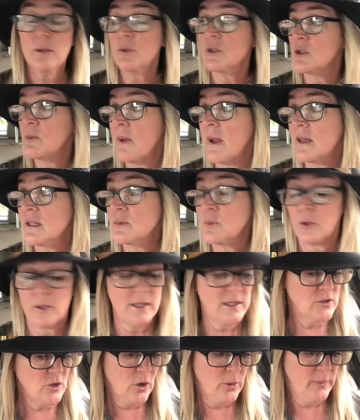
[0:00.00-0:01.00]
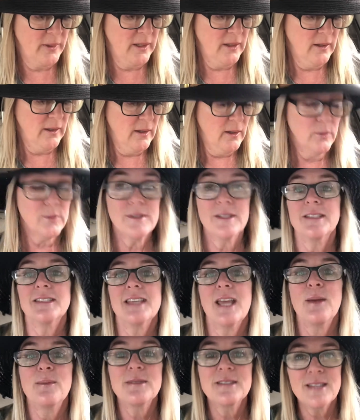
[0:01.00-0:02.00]
what's your password? And he told me it was the
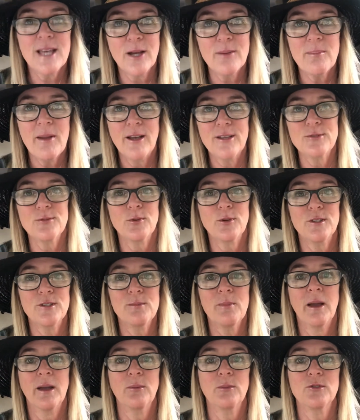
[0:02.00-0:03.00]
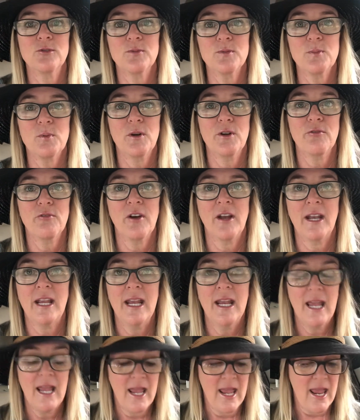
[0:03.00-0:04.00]
same exact password as mine, which was pretty
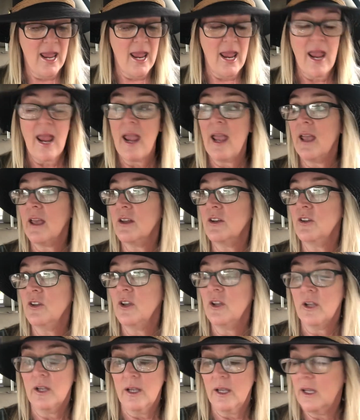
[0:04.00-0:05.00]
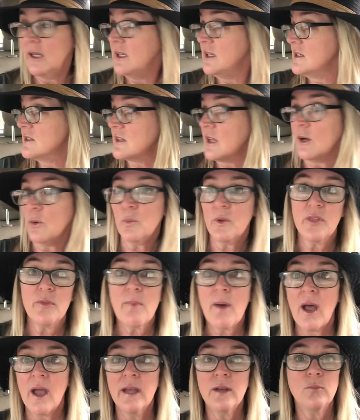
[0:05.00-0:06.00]
funny. And he's done it with
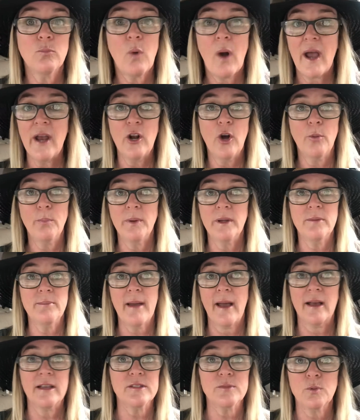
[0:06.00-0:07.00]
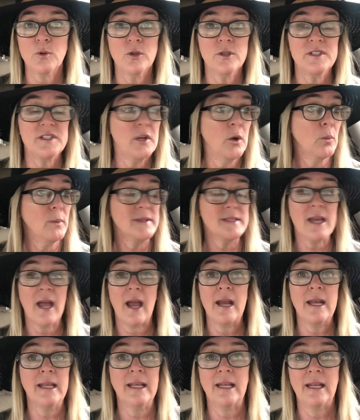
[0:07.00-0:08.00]
mine, wide open passwords, no one's
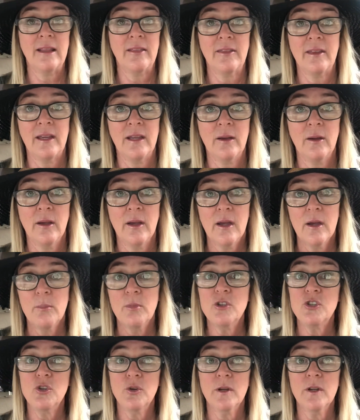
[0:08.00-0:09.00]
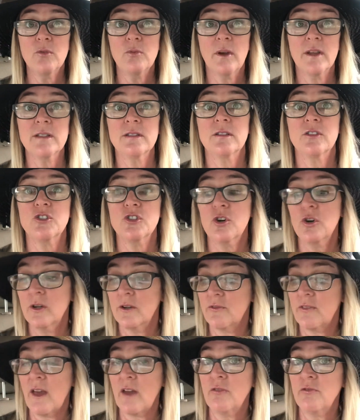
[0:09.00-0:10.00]
hiding anything. But you can rest assured
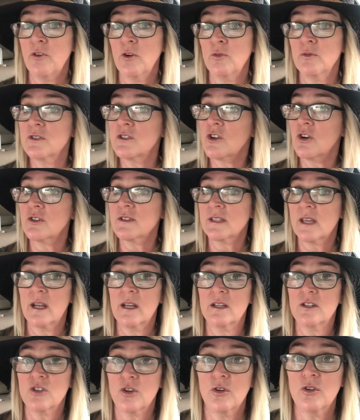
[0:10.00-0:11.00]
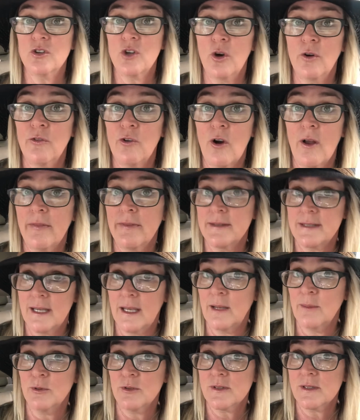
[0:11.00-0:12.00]
if that phone starts getting turned over on the
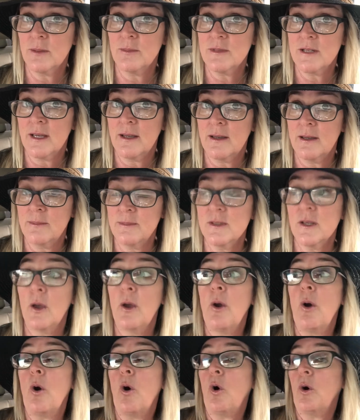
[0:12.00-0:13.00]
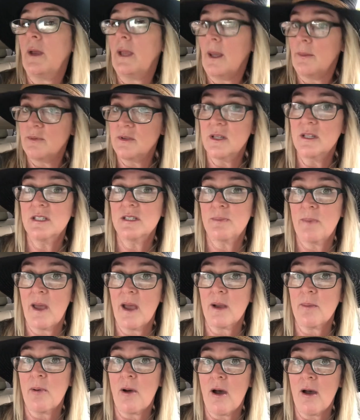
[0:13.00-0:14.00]
table sometimes or kept in his
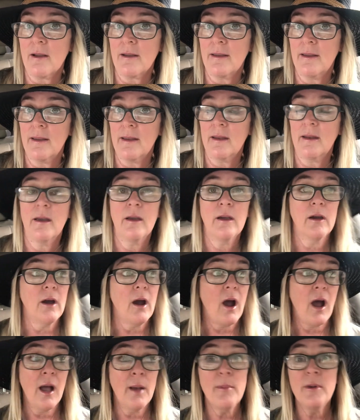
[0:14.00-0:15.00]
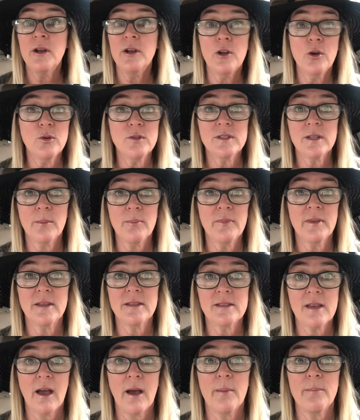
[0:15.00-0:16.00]
back pocket, I'm going to know
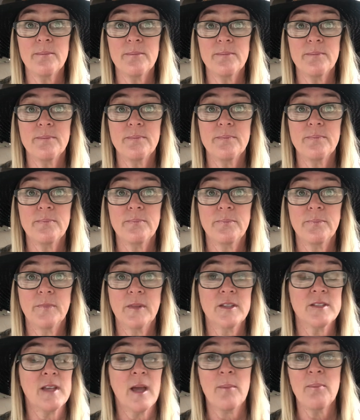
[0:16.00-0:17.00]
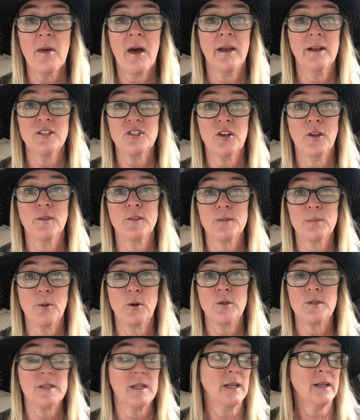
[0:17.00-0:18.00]
something's up because I'm not a jealous
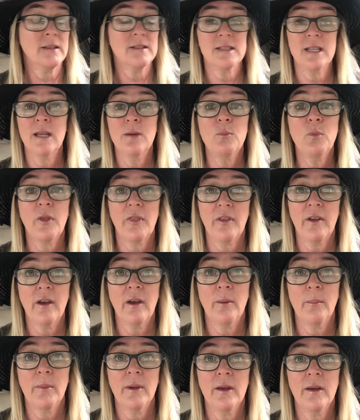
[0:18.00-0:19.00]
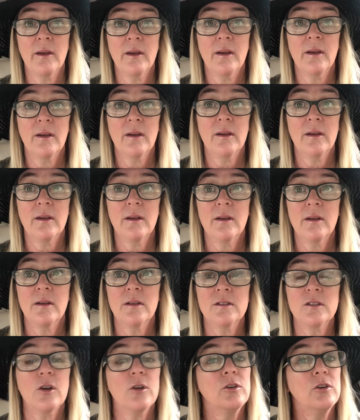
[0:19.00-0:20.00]
person, and same with him.
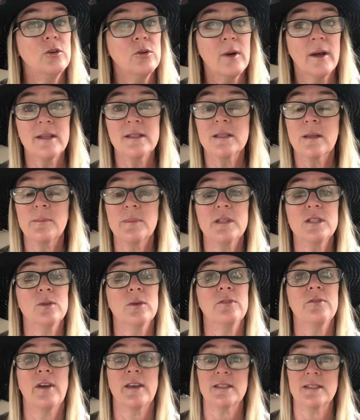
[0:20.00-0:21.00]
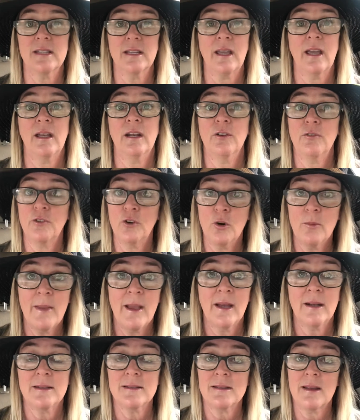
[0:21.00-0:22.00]
So you got something to investigate. If your
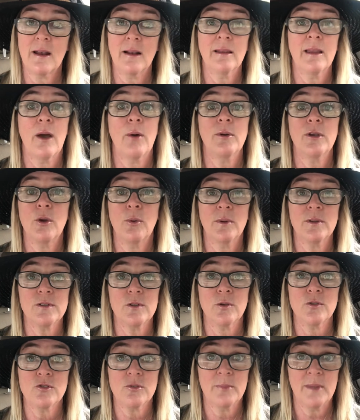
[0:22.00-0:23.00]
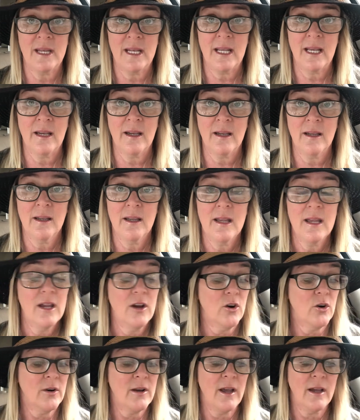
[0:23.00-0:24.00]
man is not allowing you on social media
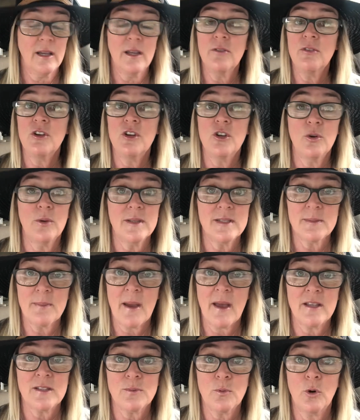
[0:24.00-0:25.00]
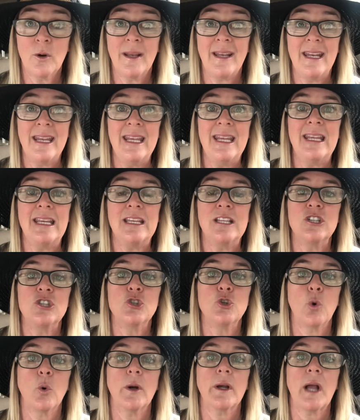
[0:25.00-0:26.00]
or not giving you his password and he is
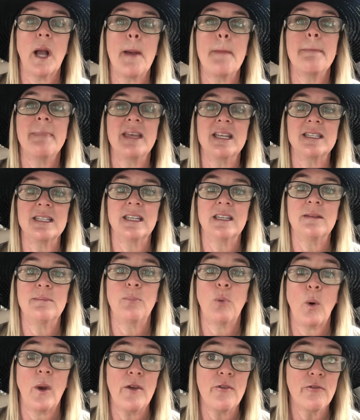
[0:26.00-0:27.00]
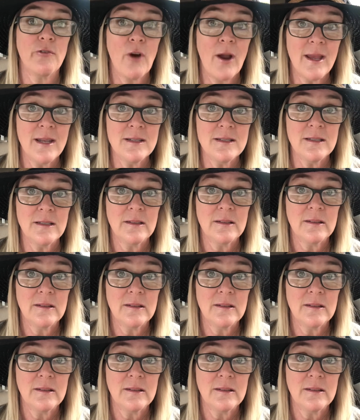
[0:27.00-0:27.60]
your committed boyfriend,